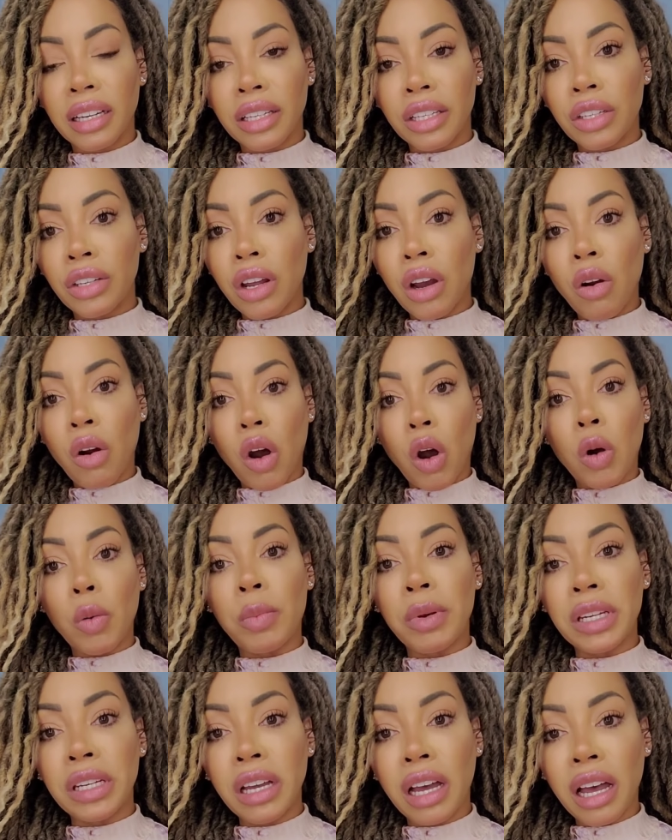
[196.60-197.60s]
you know,
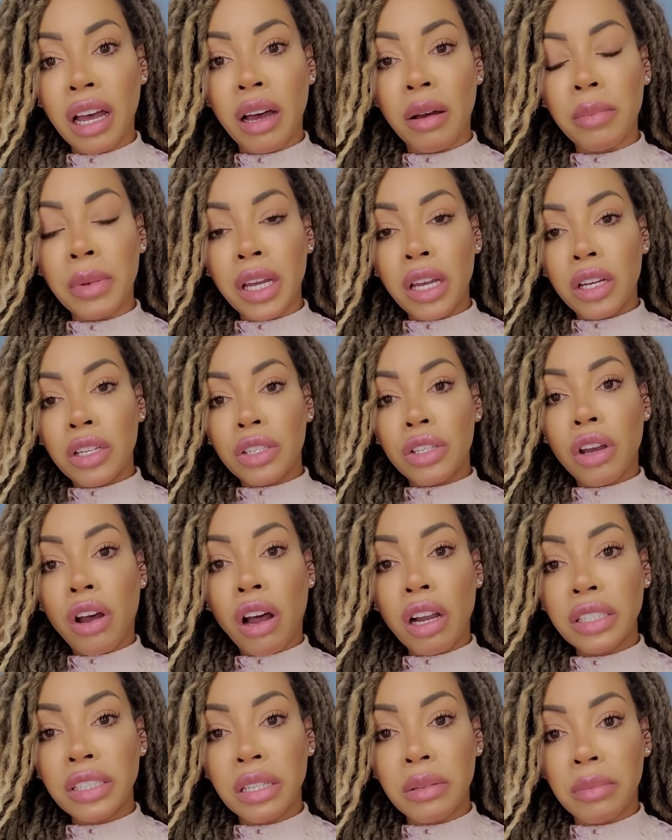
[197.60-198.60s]
open up,
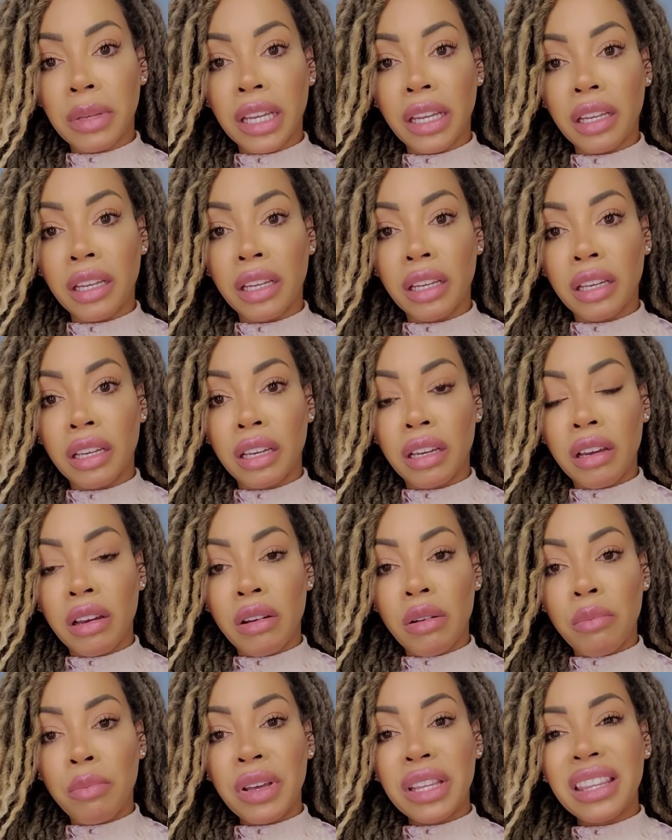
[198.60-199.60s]
talk to me.
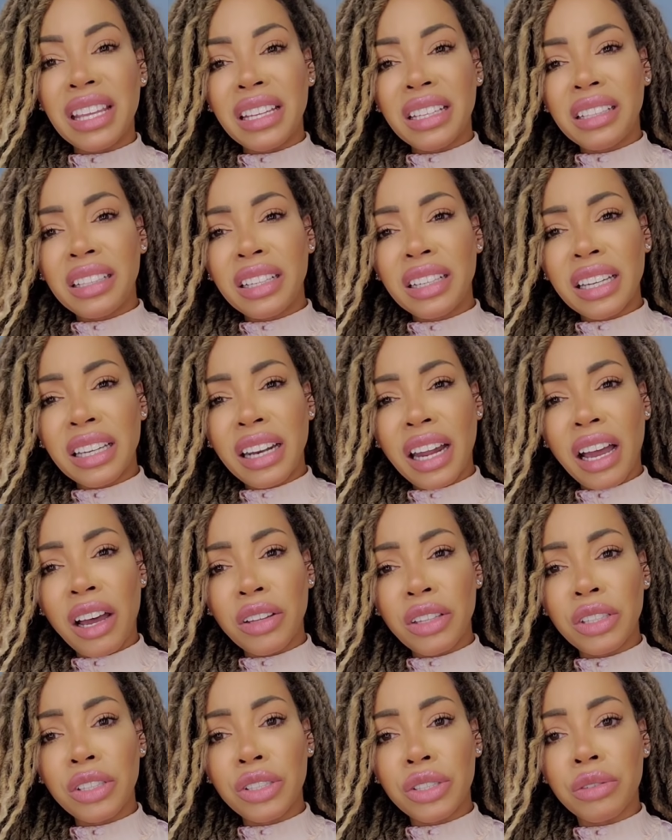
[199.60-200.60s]
But then look at how
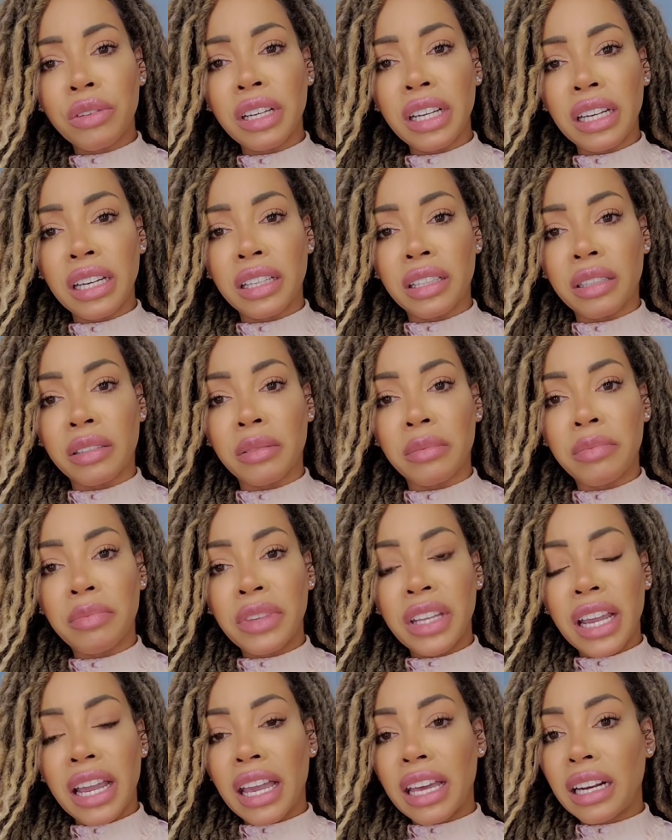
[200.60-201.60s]
they're treating them.
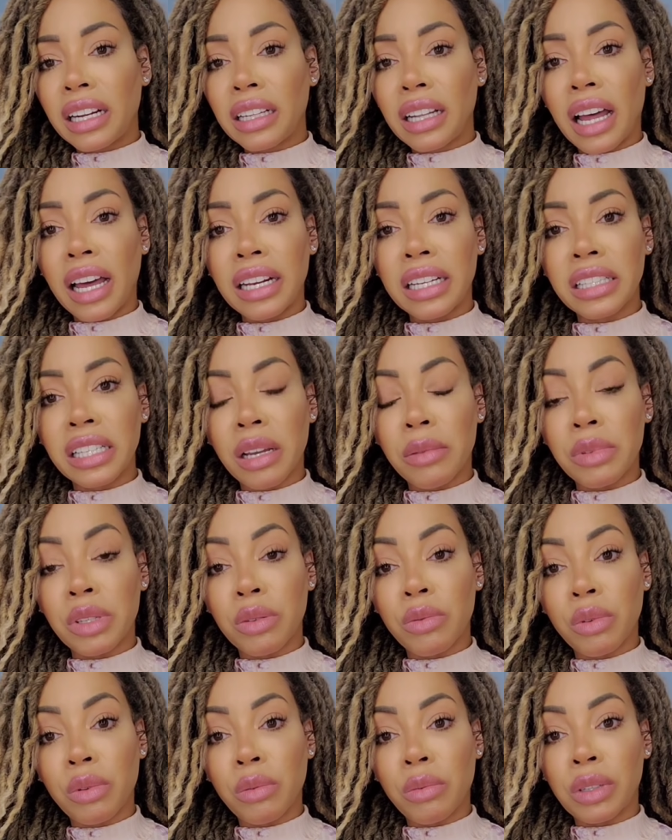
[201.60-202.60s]
And a lot of times a
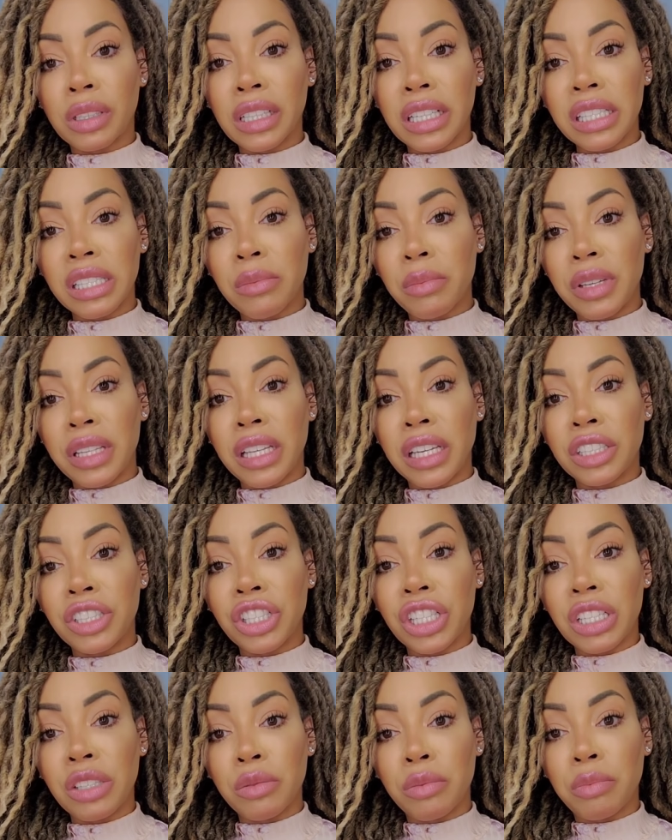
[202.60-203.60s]
woman will listen, but then
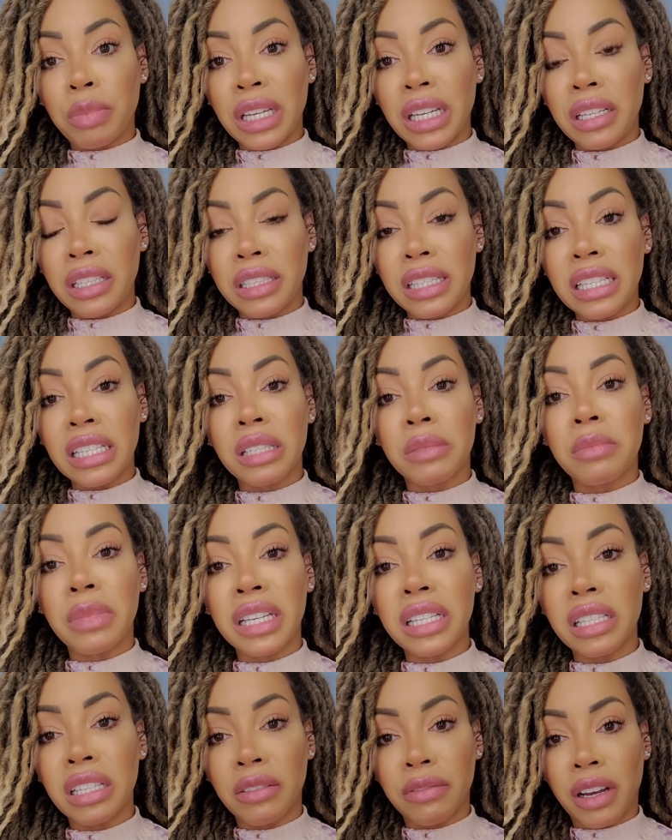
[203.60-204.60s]
she will be
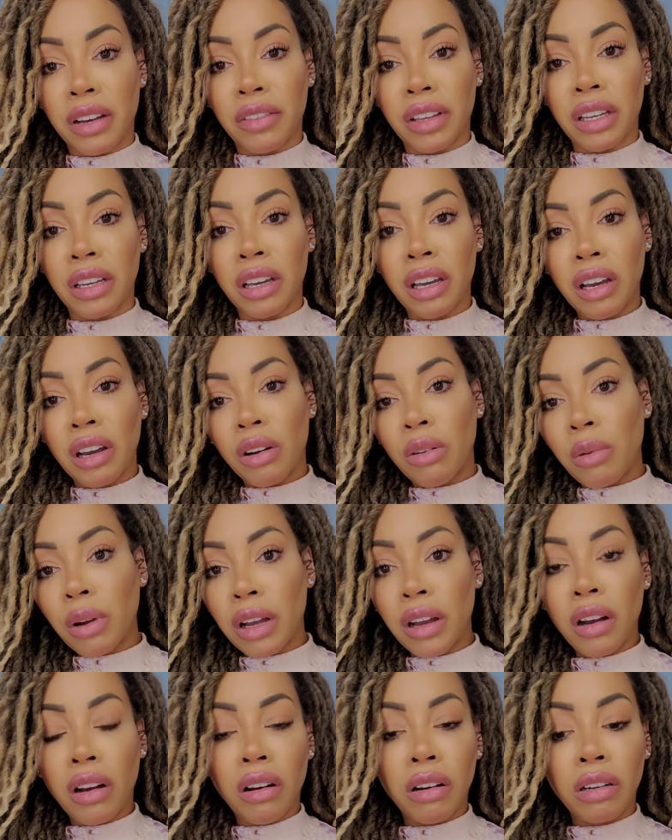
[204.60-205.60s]
dismissive of it.
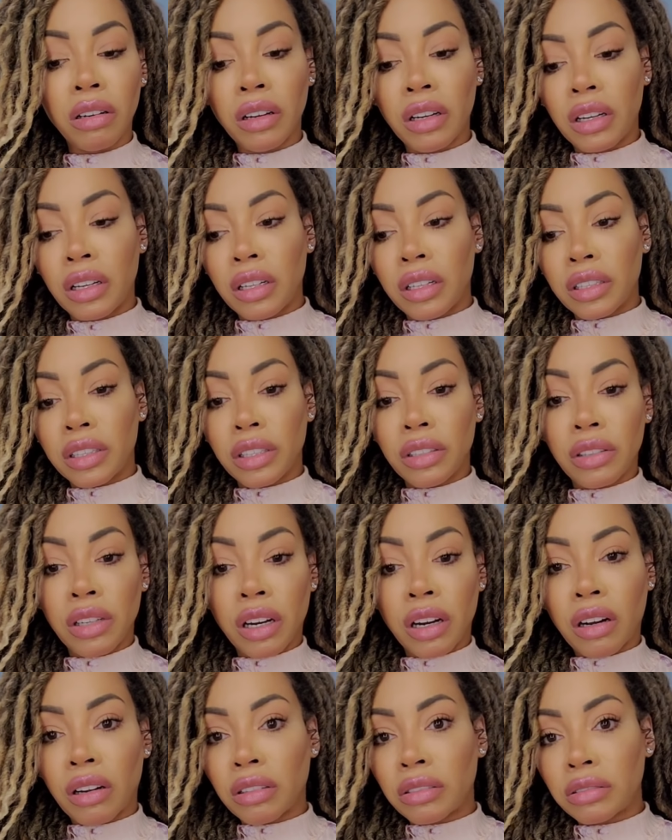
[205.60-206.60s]
Well, you
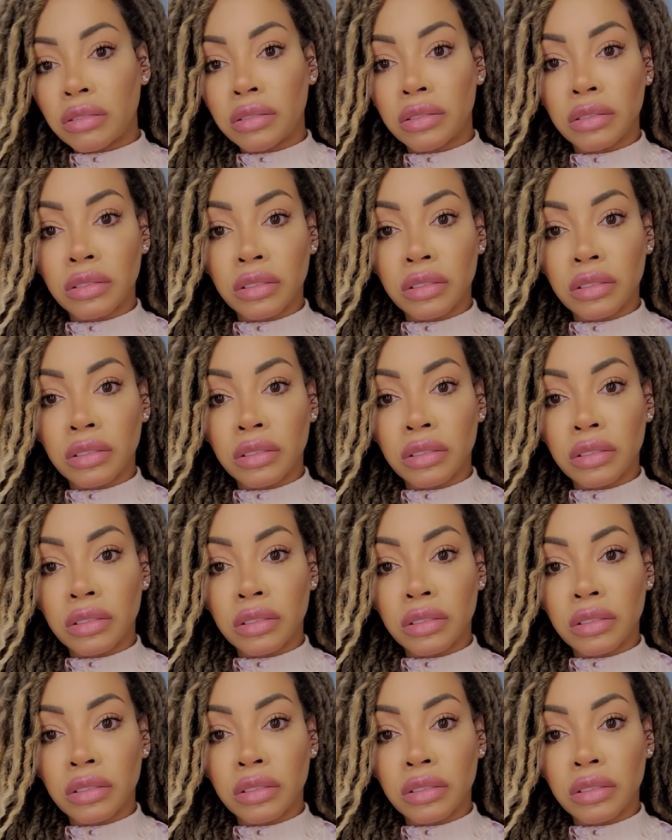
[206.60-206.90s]
know,